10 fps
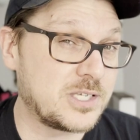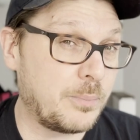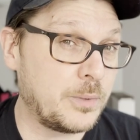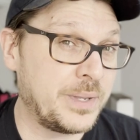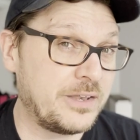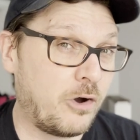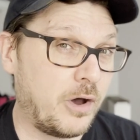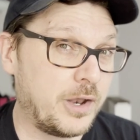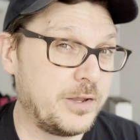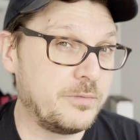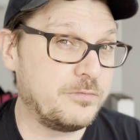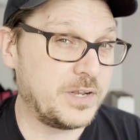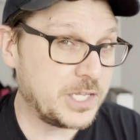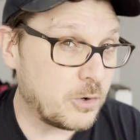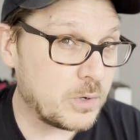supplement on a
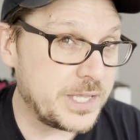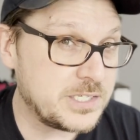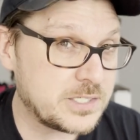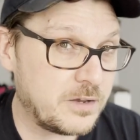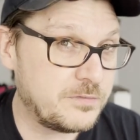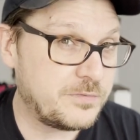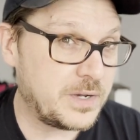video release of